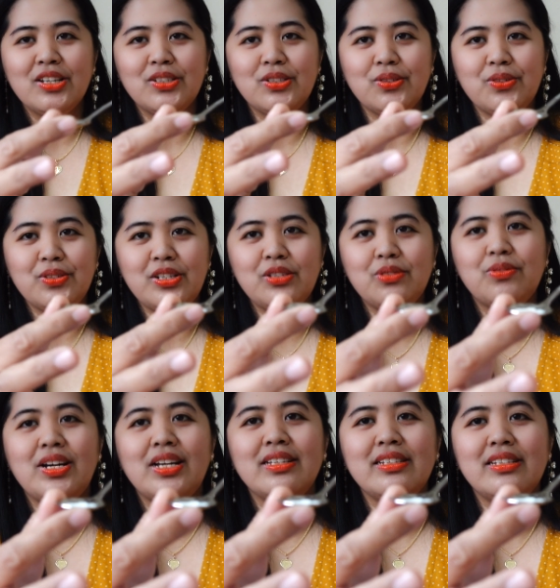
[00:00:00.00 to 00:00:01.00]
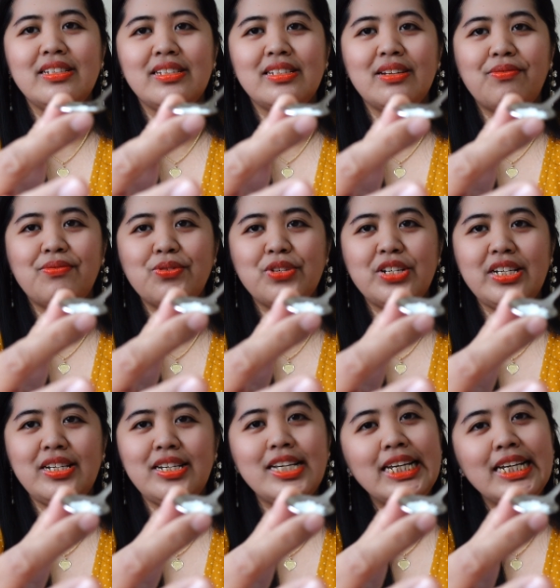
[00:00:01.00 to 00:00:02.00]
So this one is a
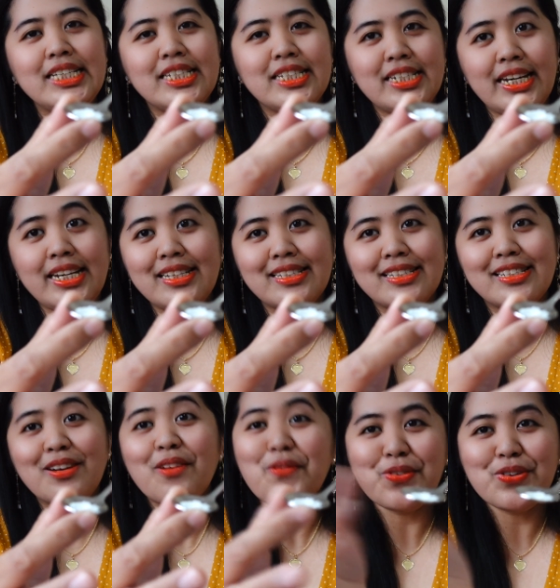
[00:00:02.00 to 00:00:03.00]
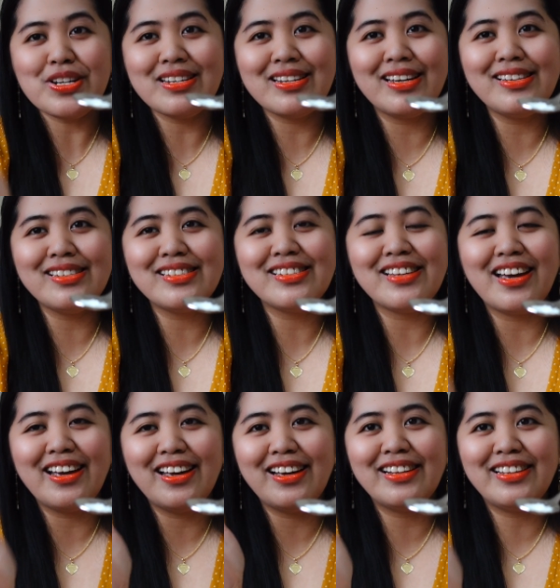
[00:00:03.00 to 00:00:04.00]
fruity taste. Pretty taste
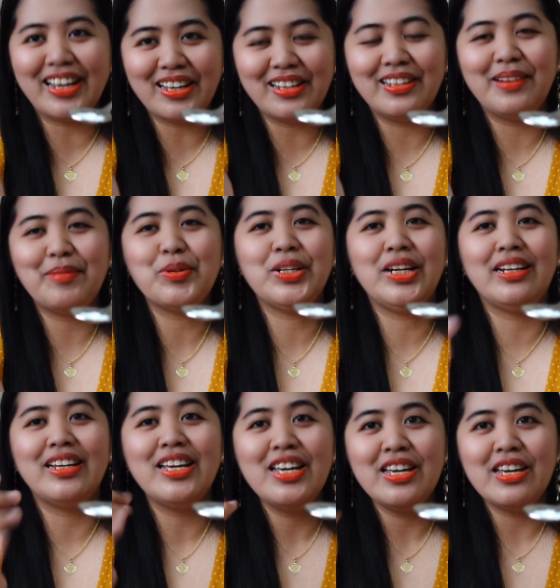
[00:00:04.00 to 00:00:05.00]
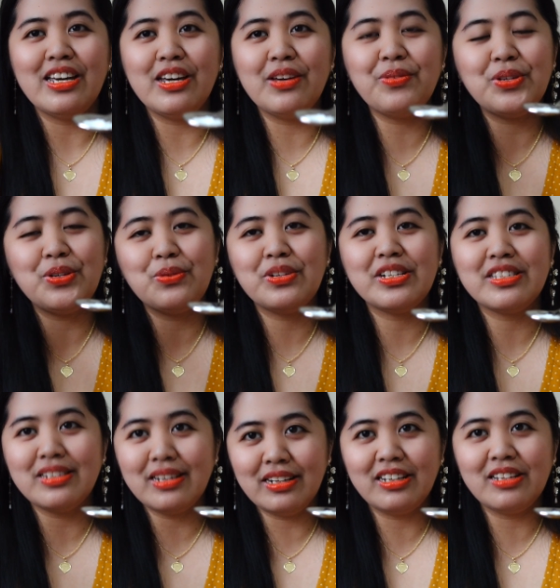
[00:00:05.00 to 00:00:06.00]
and like a lemonade if you will
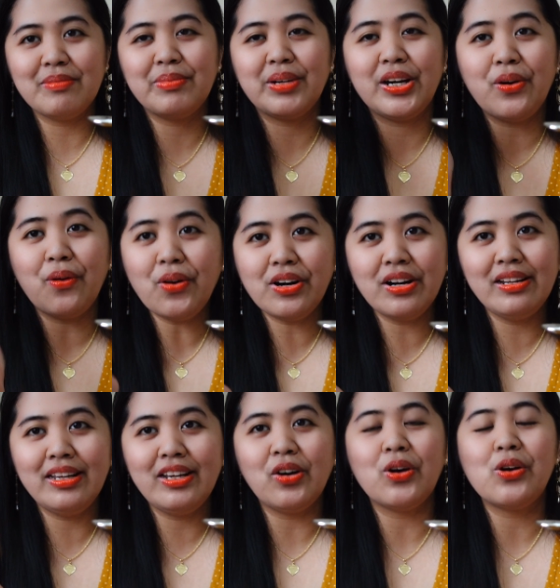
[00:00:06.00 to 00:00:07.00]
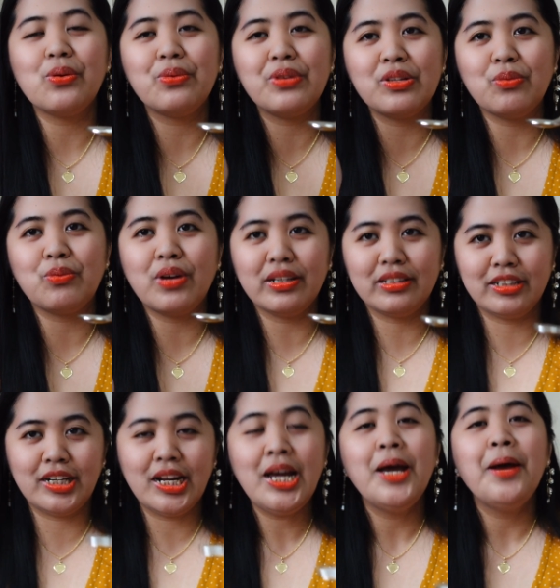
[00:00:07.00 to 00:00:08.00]
take it by orally or with
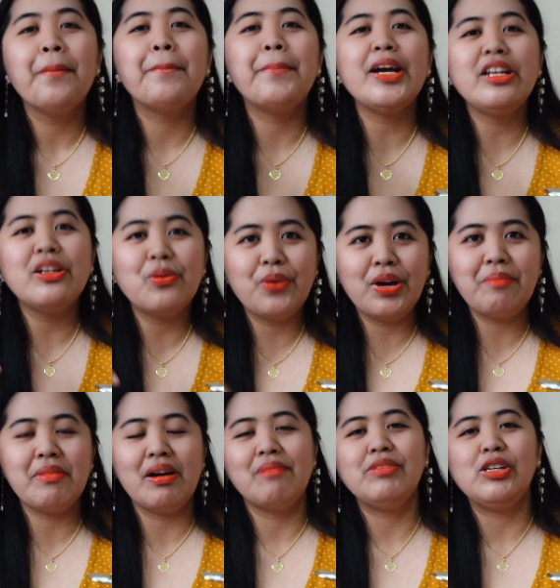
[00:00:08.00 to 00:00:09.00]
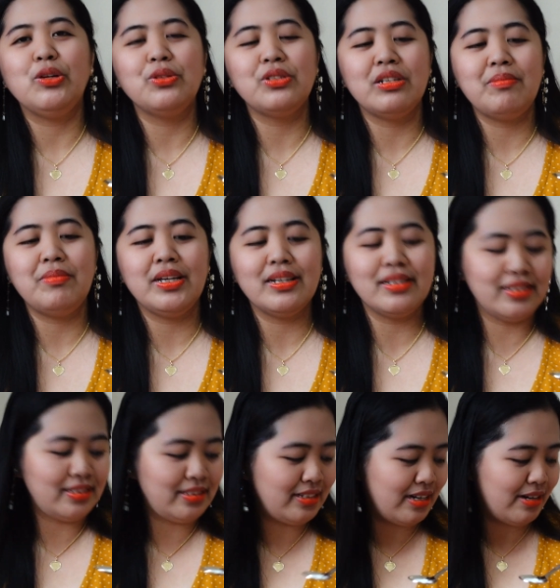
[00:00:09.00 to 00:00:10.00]
water. By the way, my amigos and
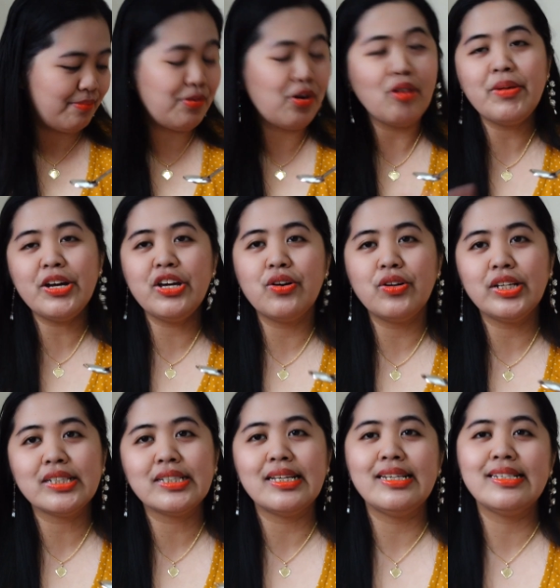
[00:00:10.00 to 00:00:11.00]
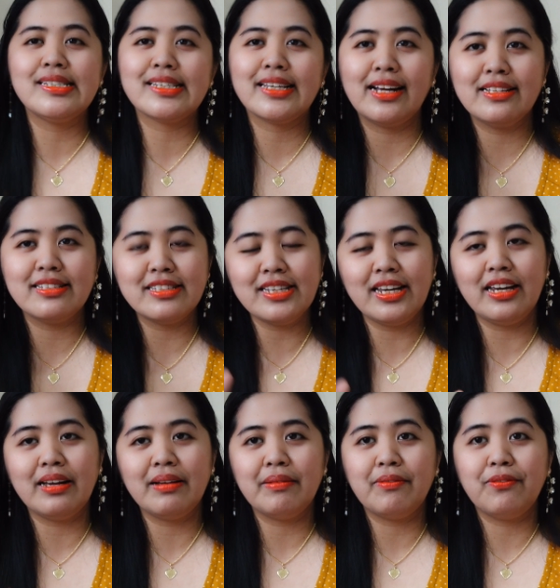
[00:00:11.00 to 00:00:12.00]
amigas, the probiotics is can
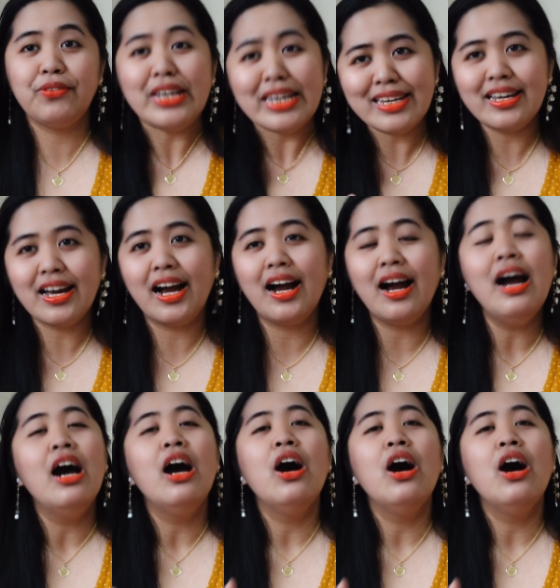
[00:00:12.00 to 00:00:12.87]
take via